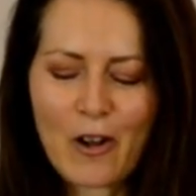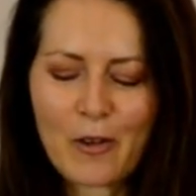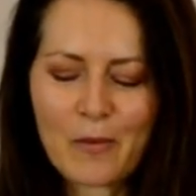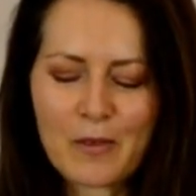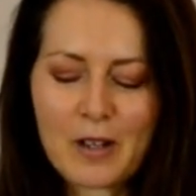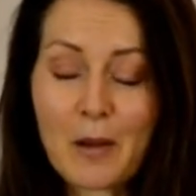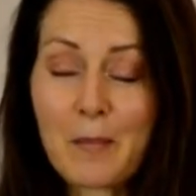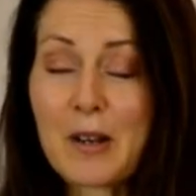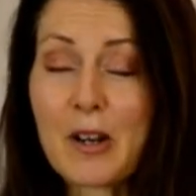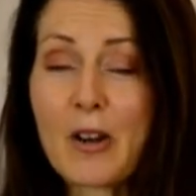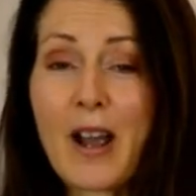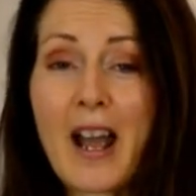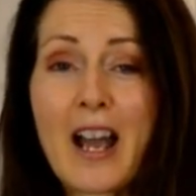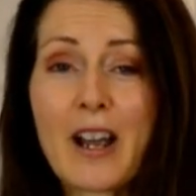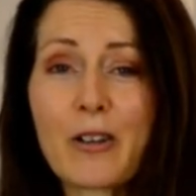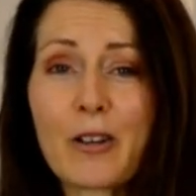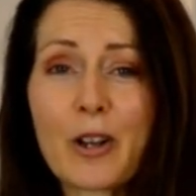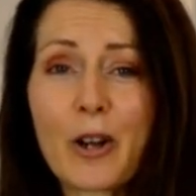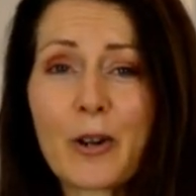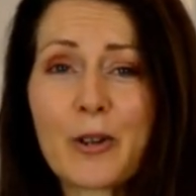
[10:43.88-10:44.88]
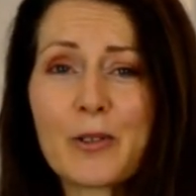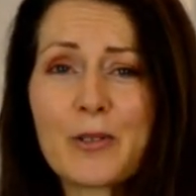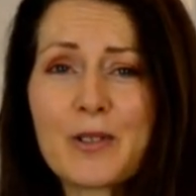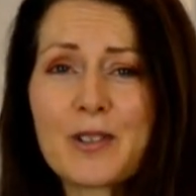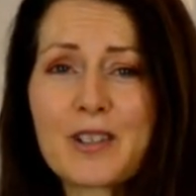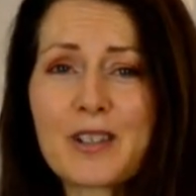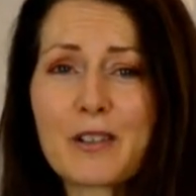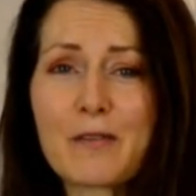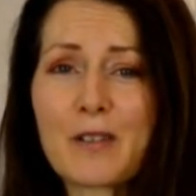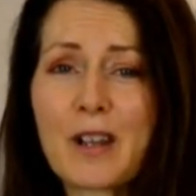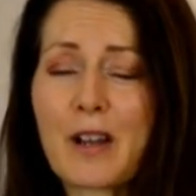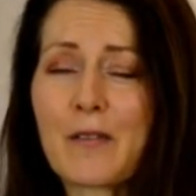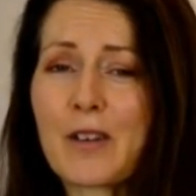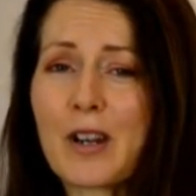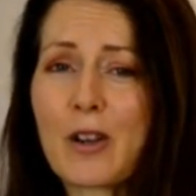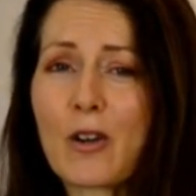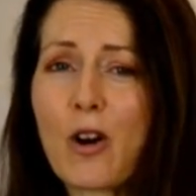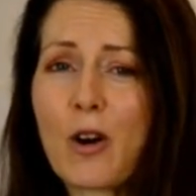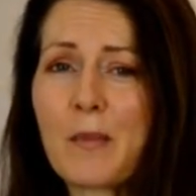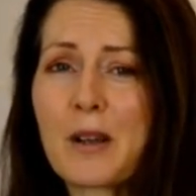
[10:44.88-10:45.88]
Let me know how it goes. If you have any
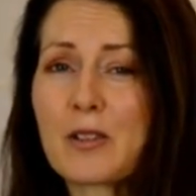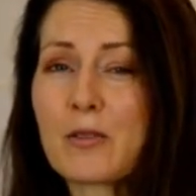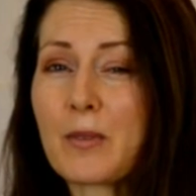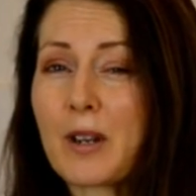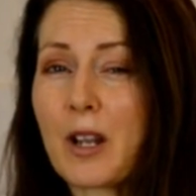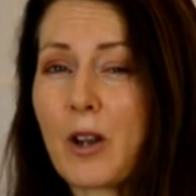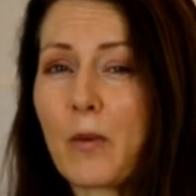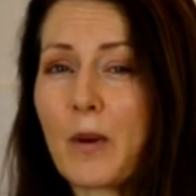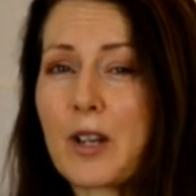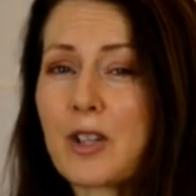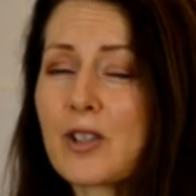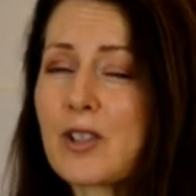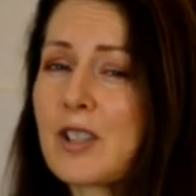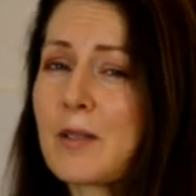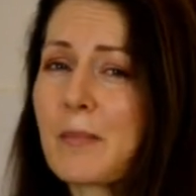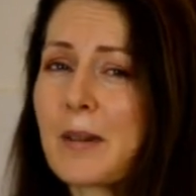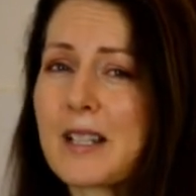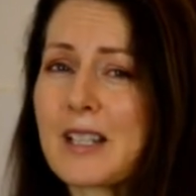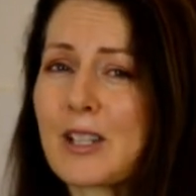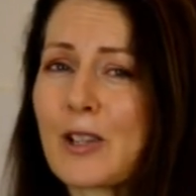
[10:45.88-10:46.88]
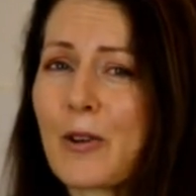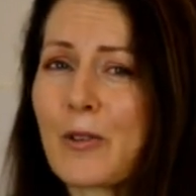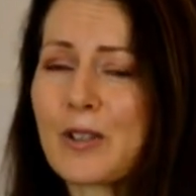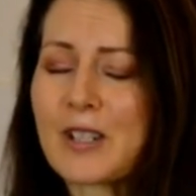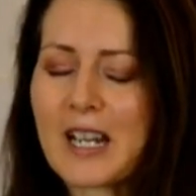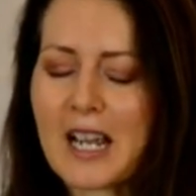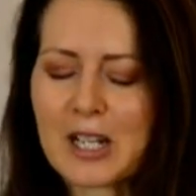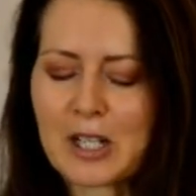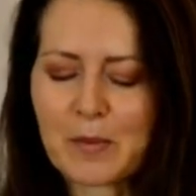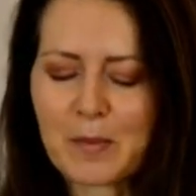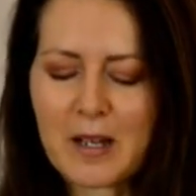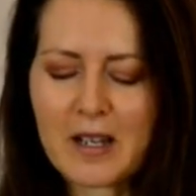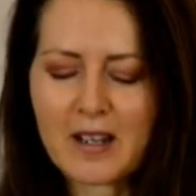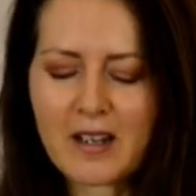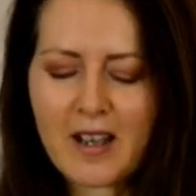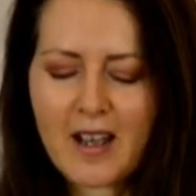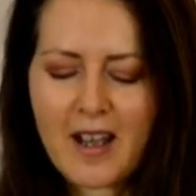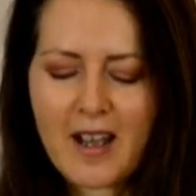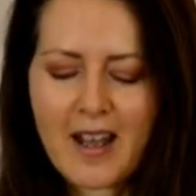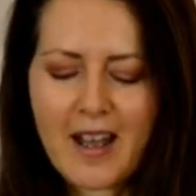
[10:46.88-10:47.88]
comments or any questions, please contact me,
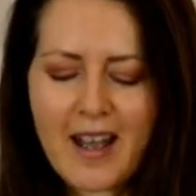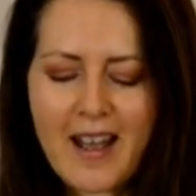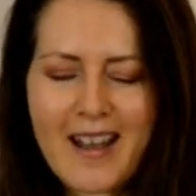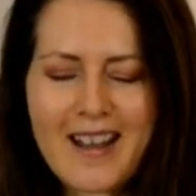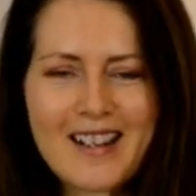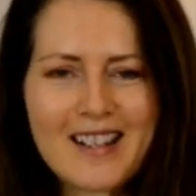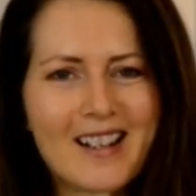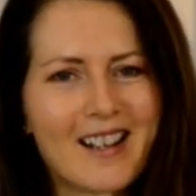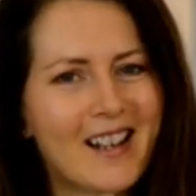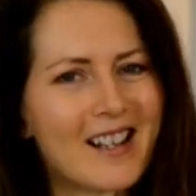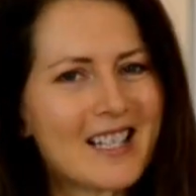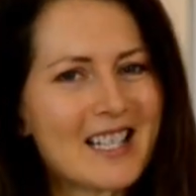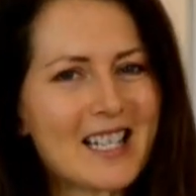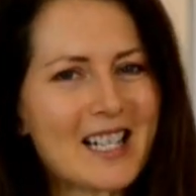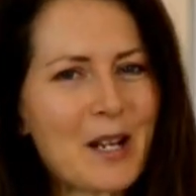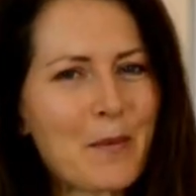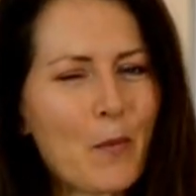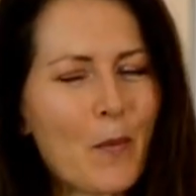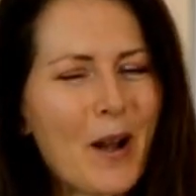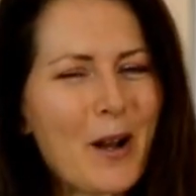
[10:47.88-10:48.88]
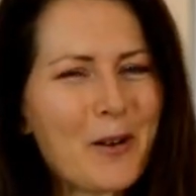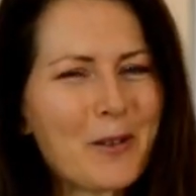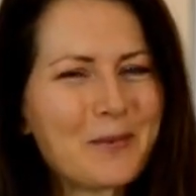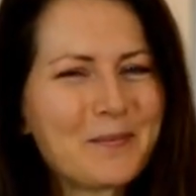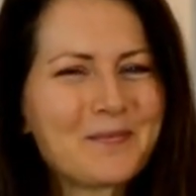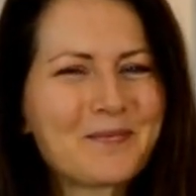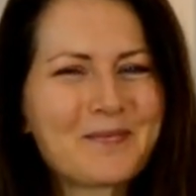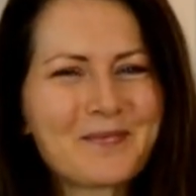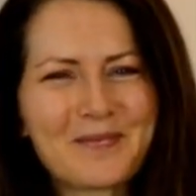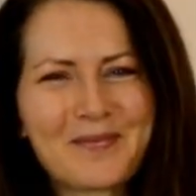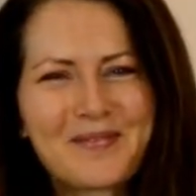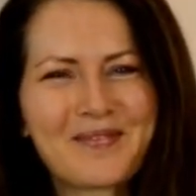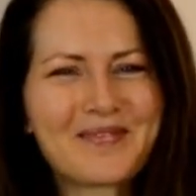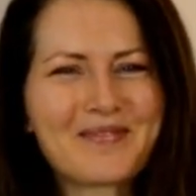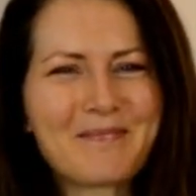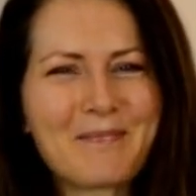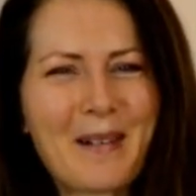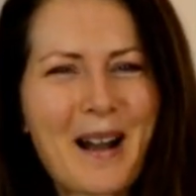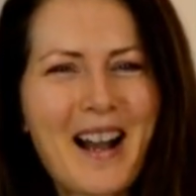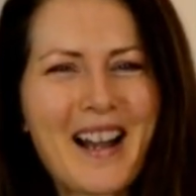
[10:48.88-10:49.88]
and sleep well.
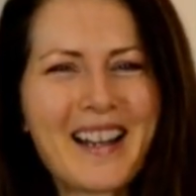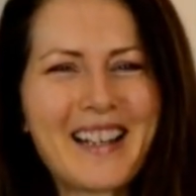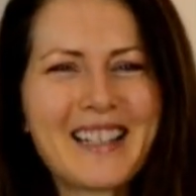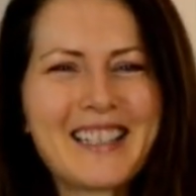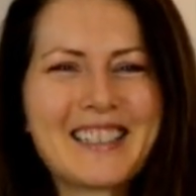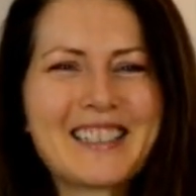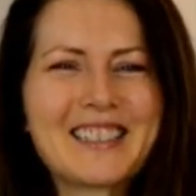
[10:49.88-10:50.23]
Bye.